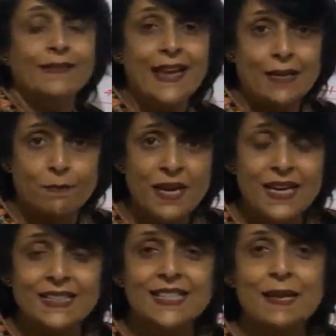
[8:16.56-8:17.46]
That
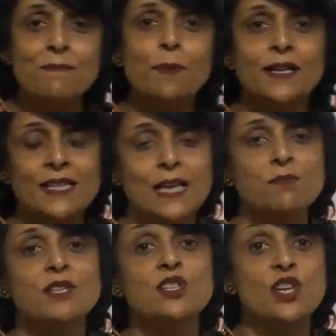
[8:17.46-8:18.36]
means the impulse has
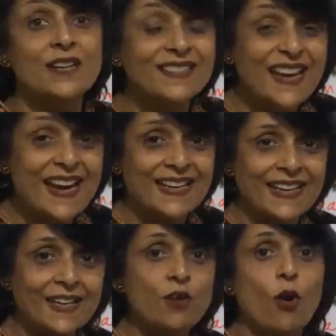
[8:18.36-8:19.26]
been
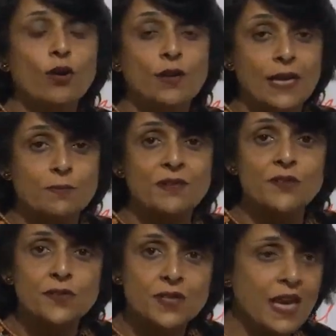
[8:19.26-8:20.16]
generated or has been
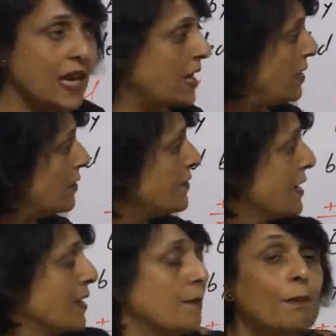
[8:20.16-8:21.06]
received
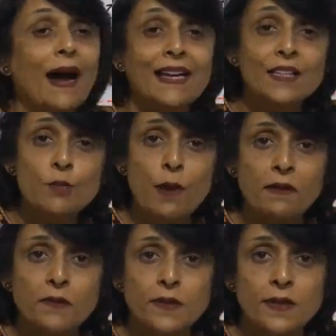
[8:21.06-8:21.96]
by the
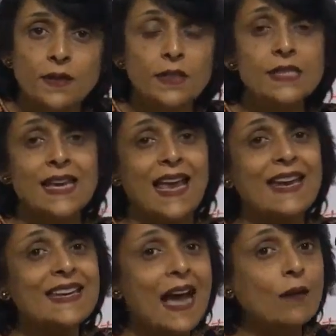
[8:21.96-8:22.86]
ventricles
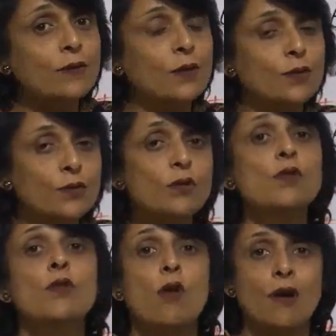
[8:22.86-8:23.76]
and now they're going to
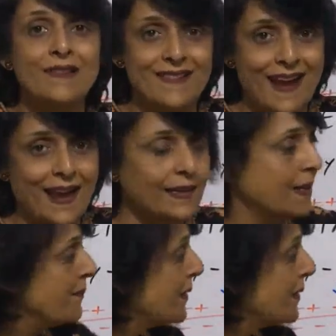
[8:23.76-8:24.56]
contract.